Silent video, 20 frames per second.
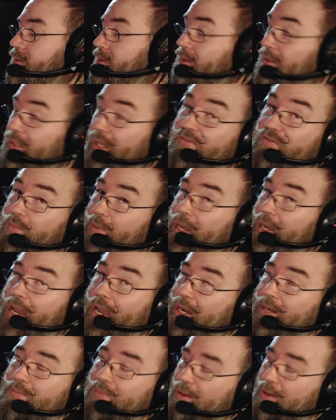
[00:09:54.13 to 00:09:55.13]
left
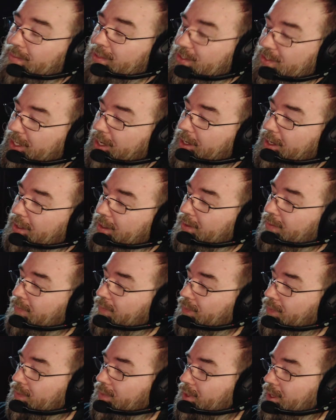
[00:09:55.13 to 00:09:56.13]
behind by mistake
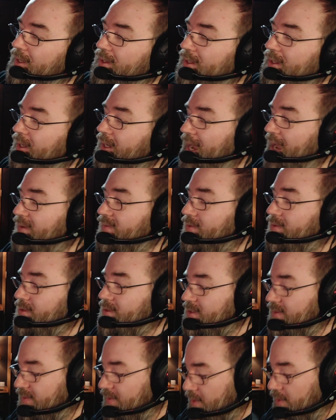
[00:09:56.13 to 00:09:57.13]
in the
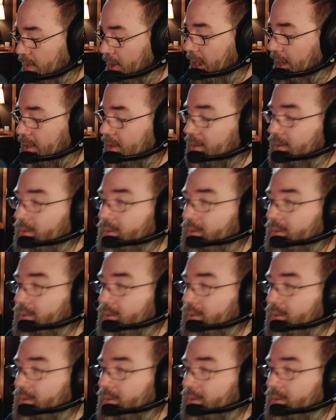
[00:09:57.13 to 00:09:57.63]
caverns of Croc.